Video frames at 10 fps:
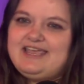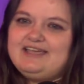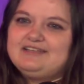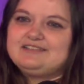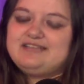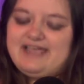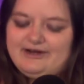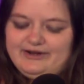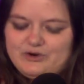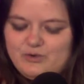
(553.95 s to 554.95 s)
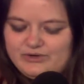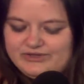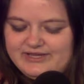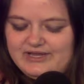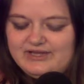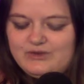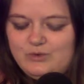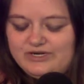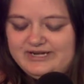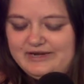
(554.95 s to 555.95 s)
And the area
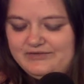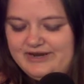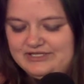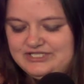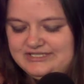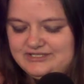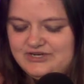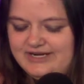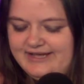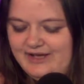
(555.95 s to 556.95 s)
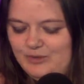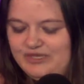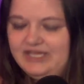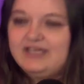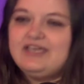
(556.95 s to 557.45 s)
coordinator there, she's trying to help me